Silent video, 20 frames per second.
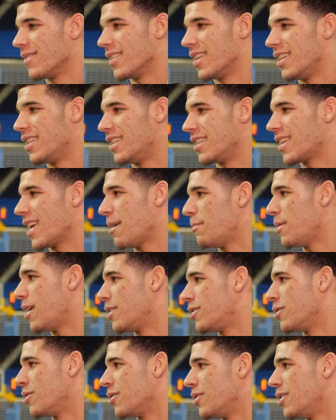It just came
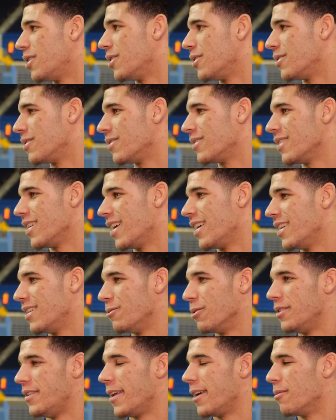natural, you know. I didn't
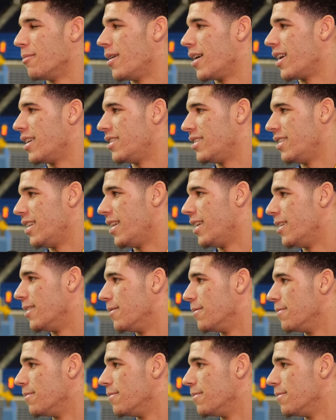really think about it. I just did it.